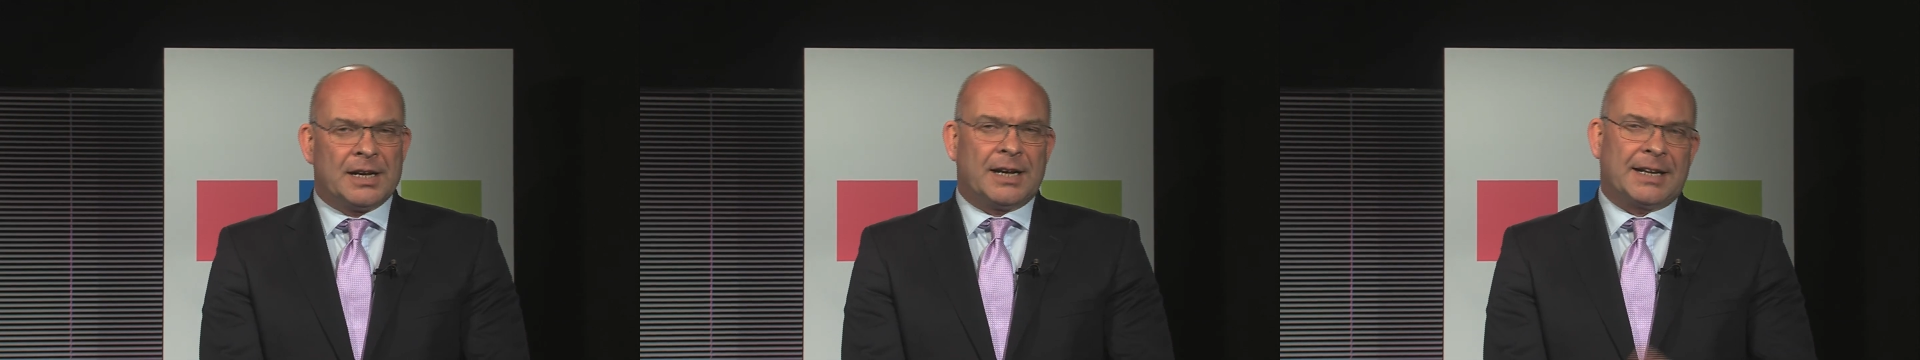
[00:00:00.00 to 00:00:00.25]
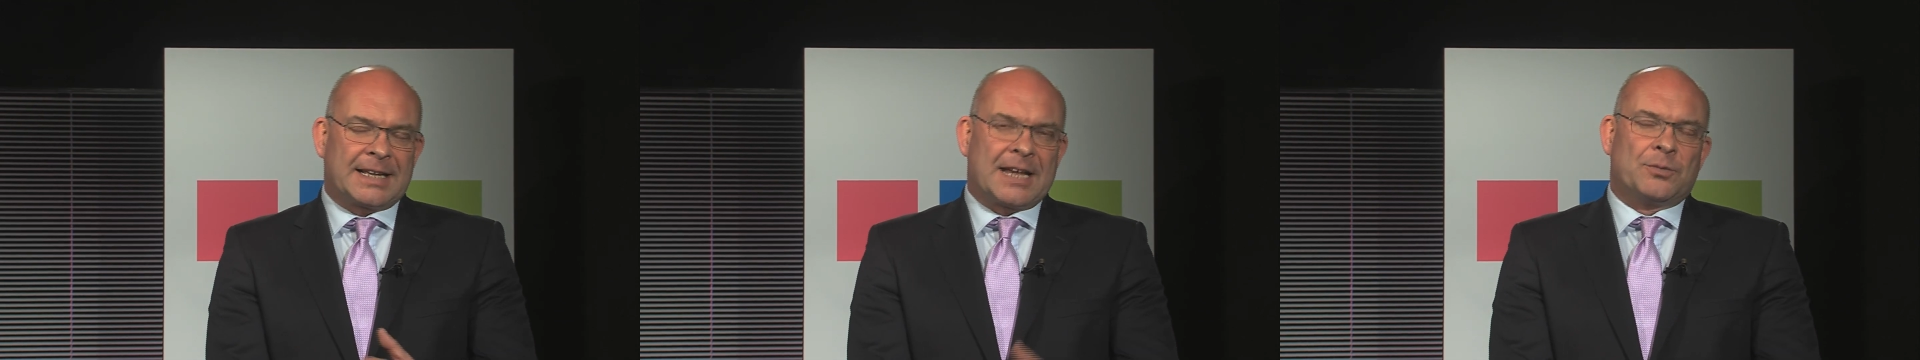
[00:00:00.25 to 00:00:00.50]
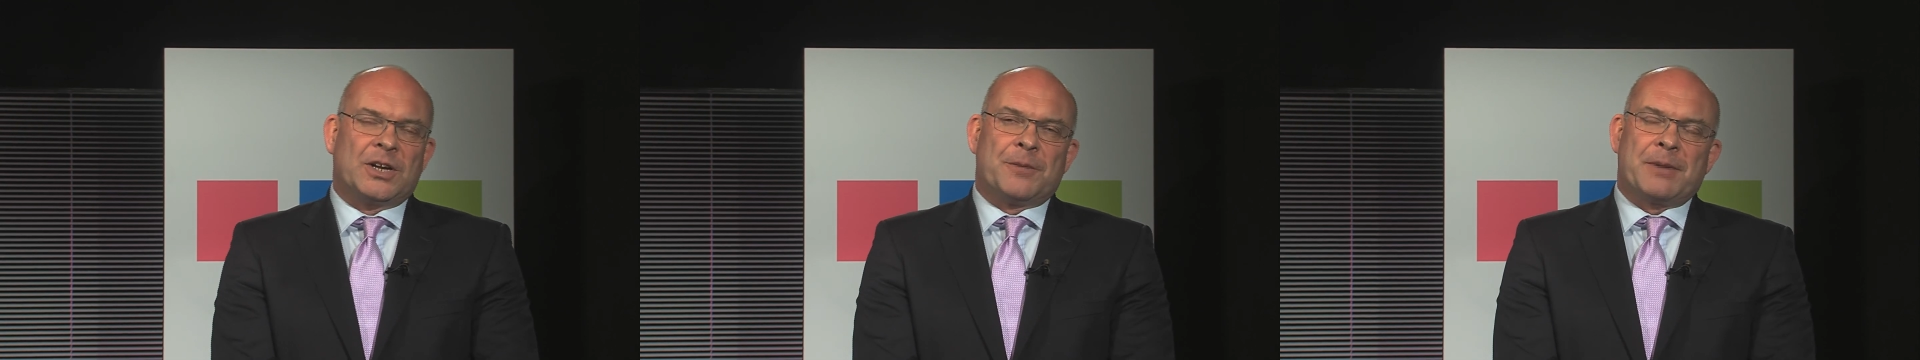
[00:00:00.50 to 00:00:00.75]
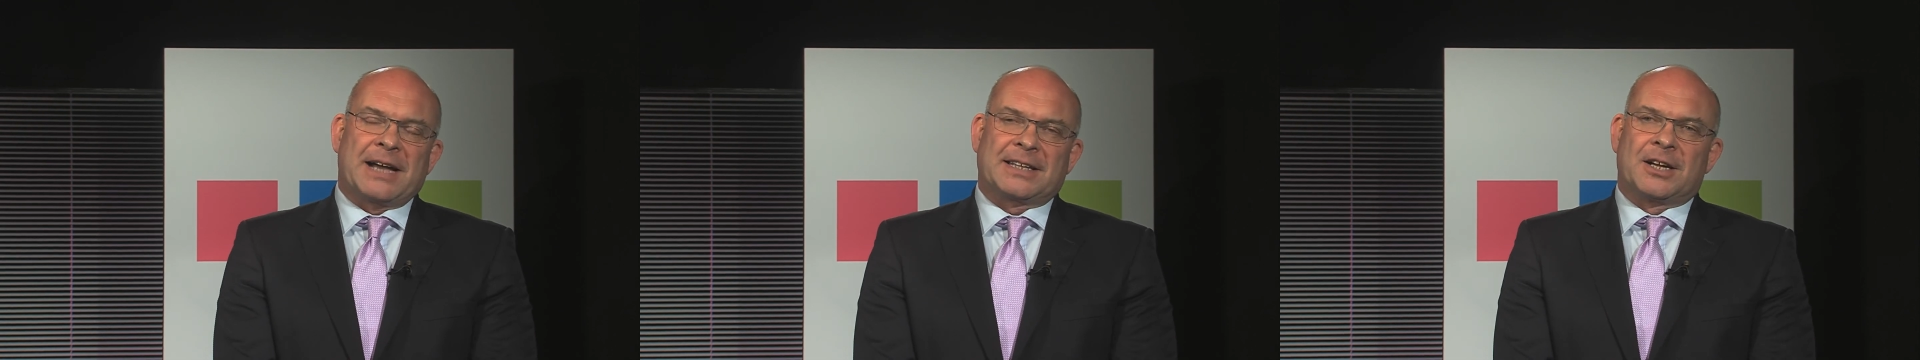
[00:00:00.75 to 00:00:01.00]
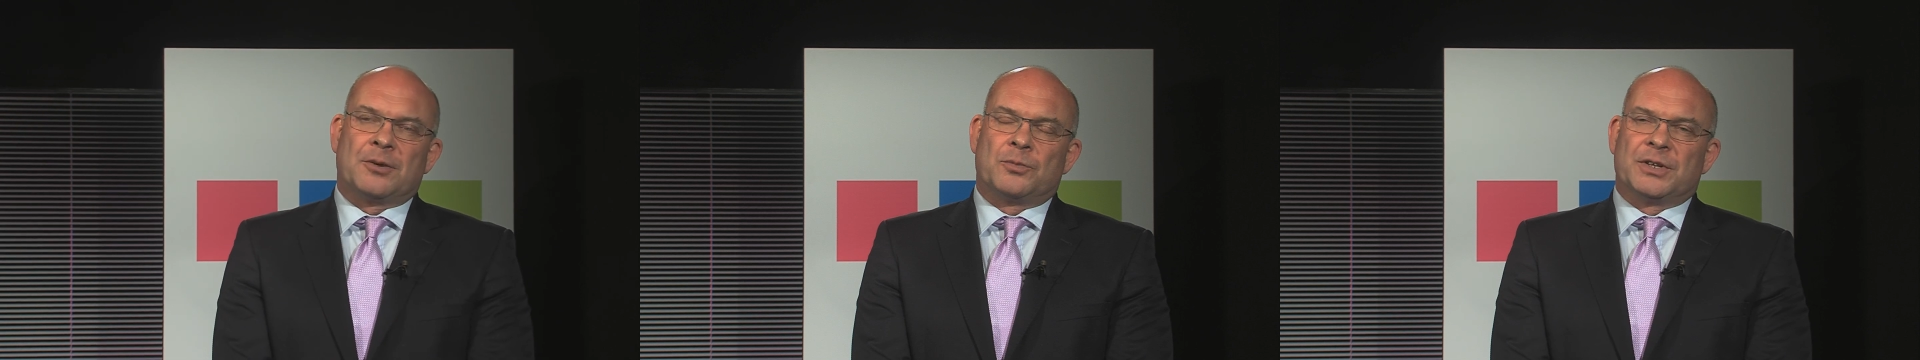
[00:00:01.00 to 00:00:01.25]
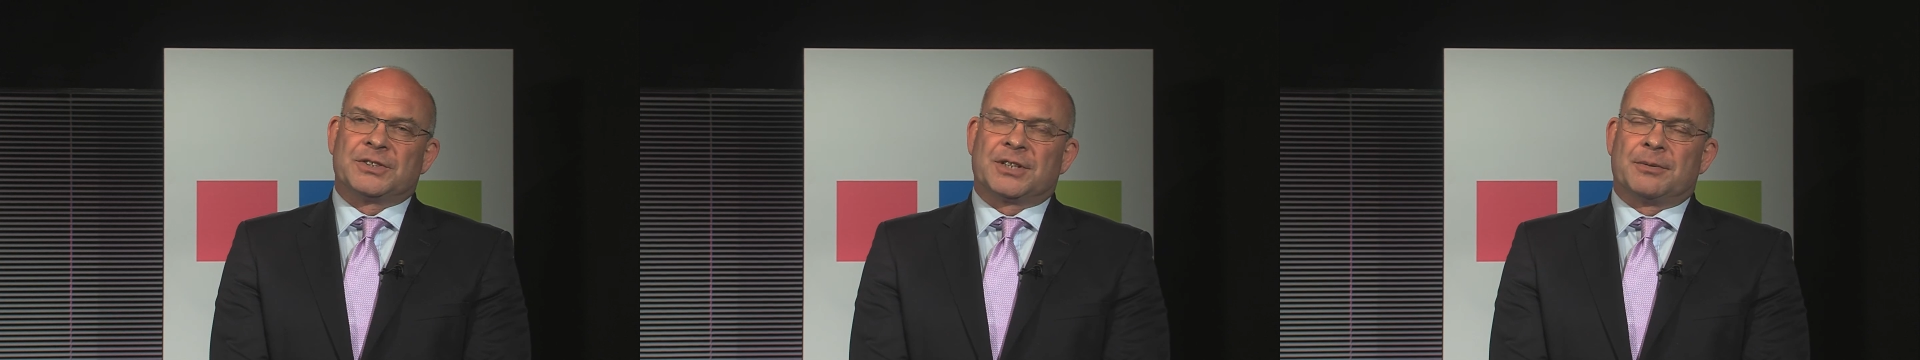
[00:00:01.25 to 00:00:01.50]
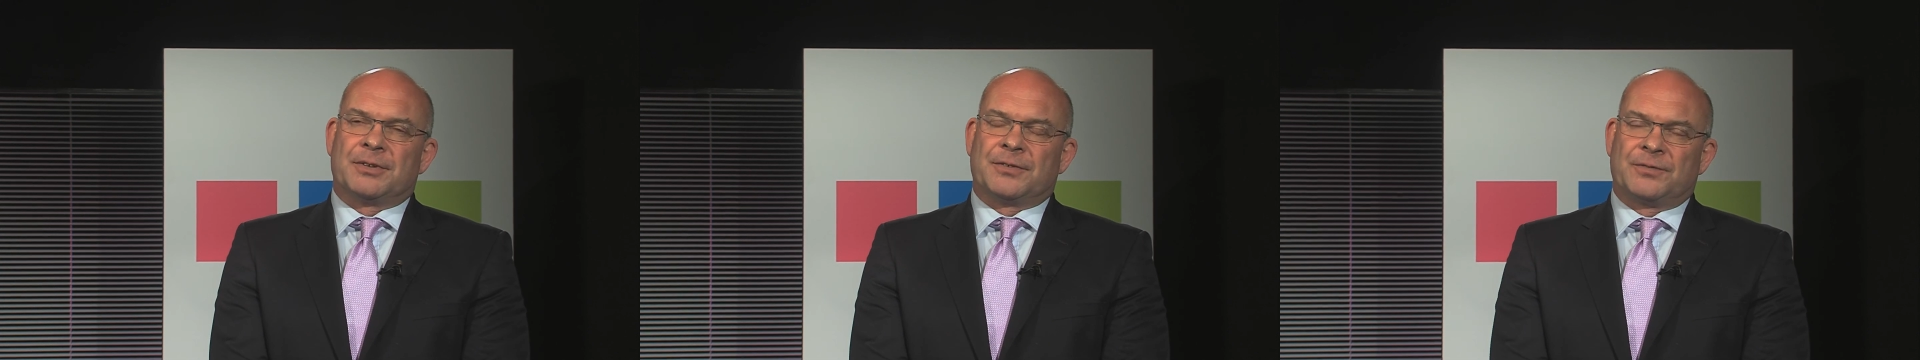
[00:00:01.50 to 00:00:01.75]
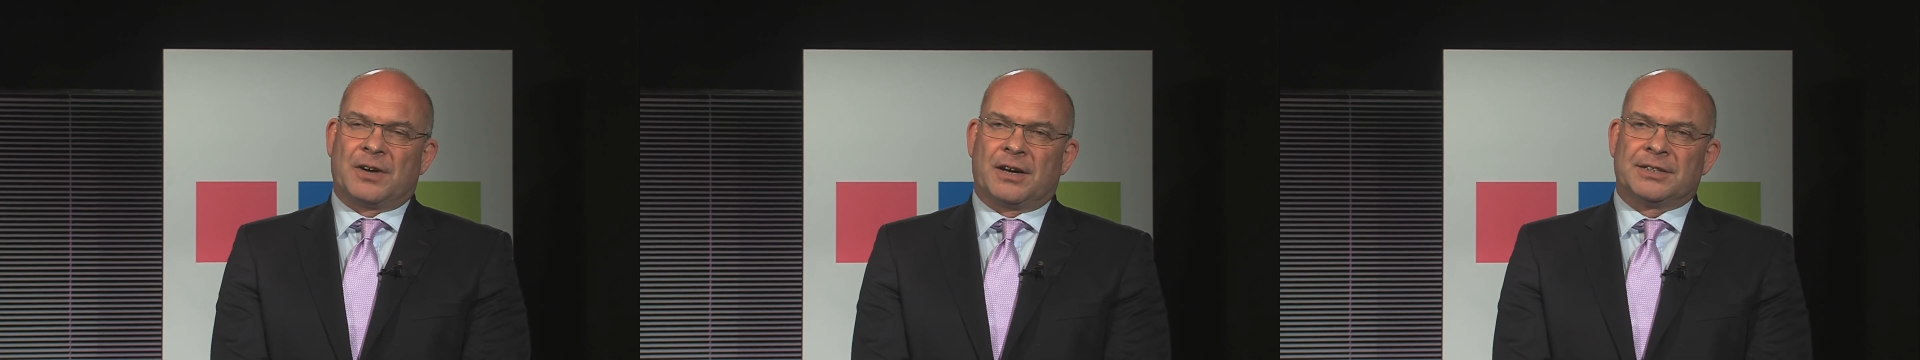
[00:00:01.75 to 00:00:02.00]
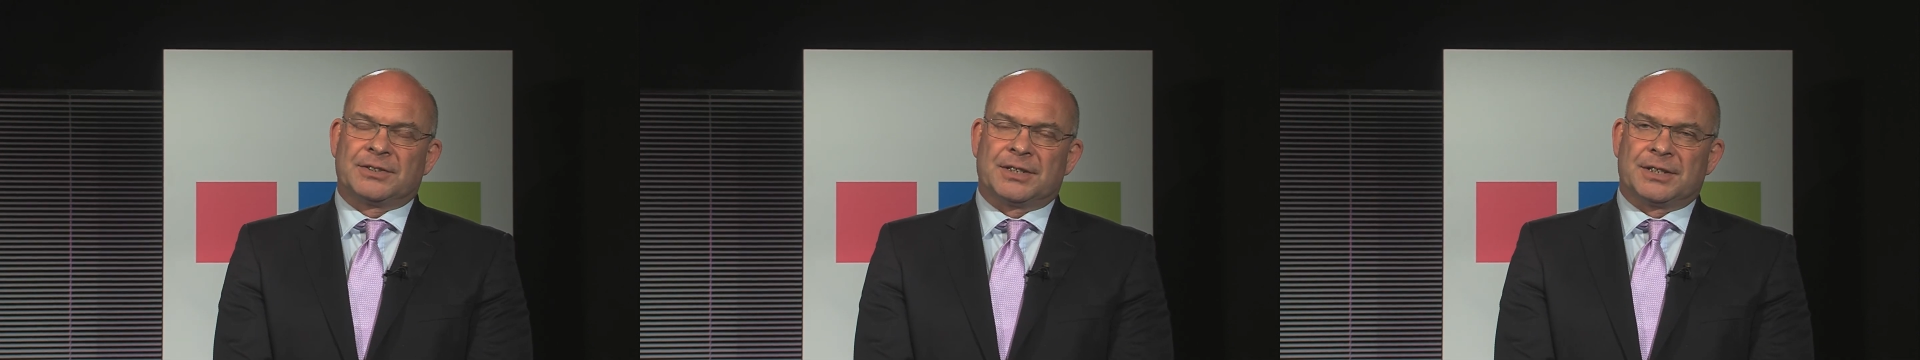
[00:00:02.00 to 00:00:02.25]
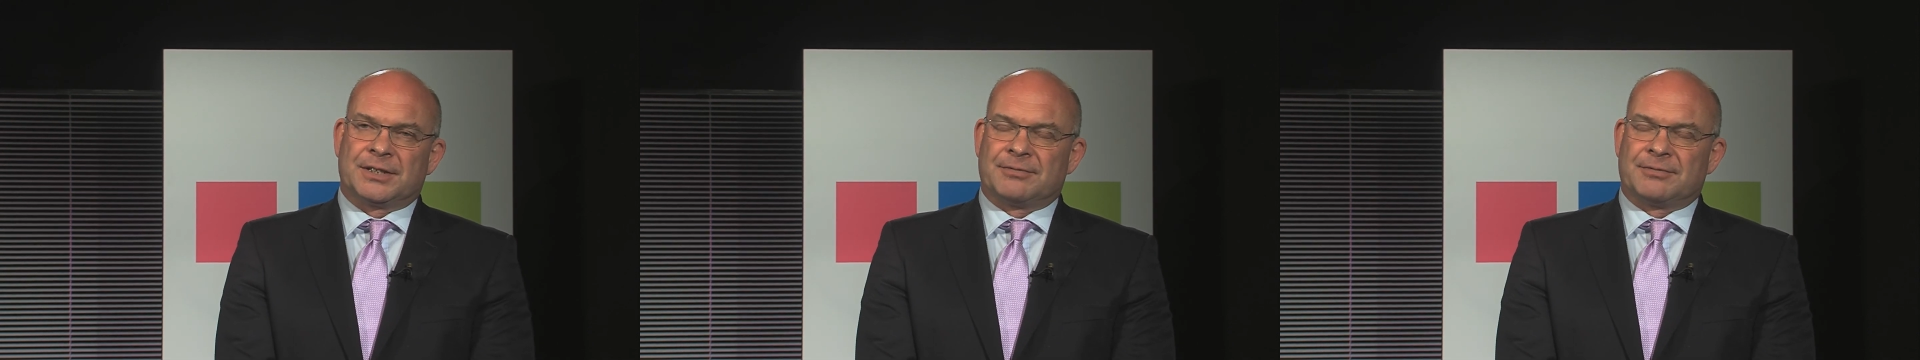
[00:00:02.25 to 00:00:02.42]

And again, when you back that up with some of the fines that